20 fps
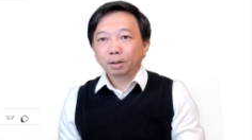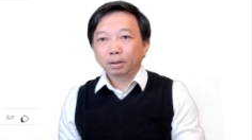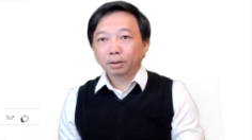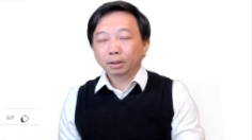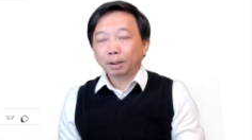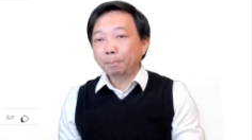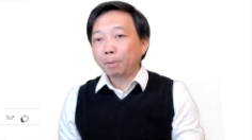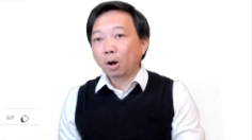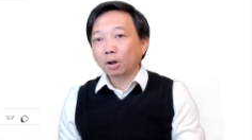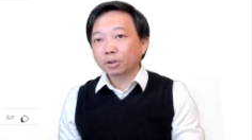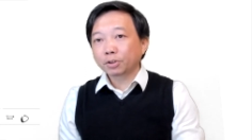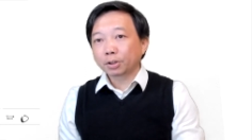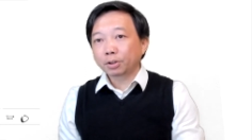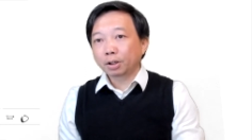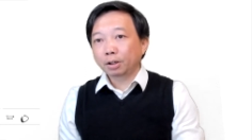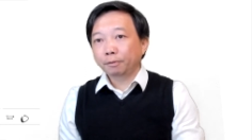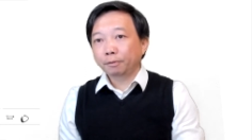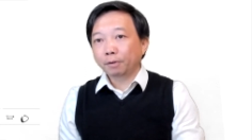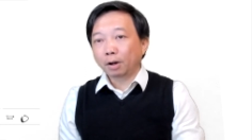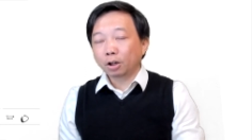The
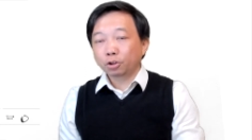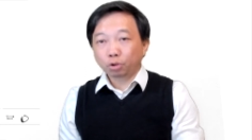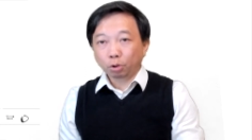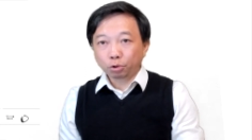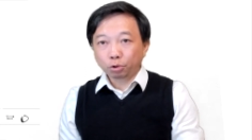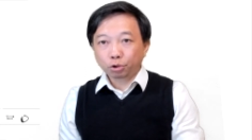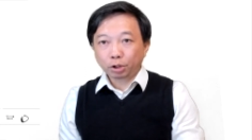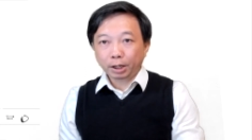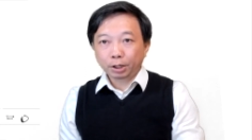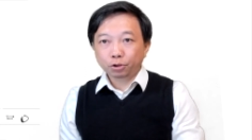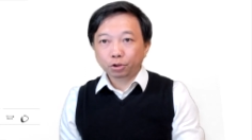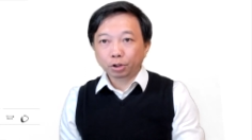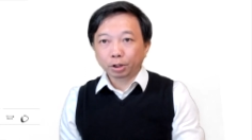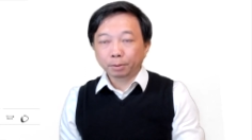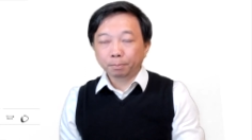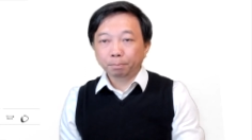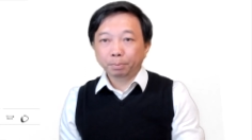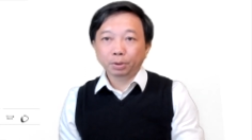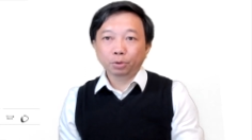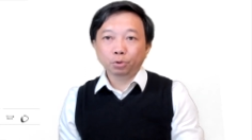positive
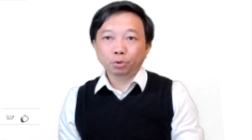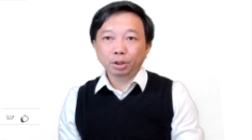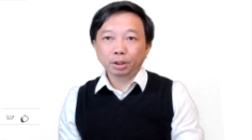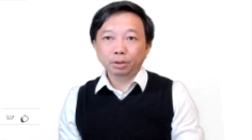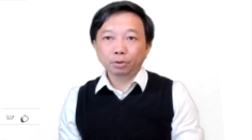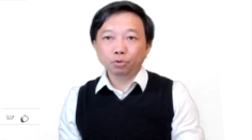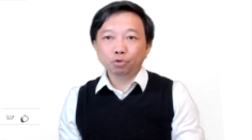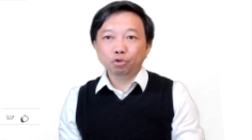association between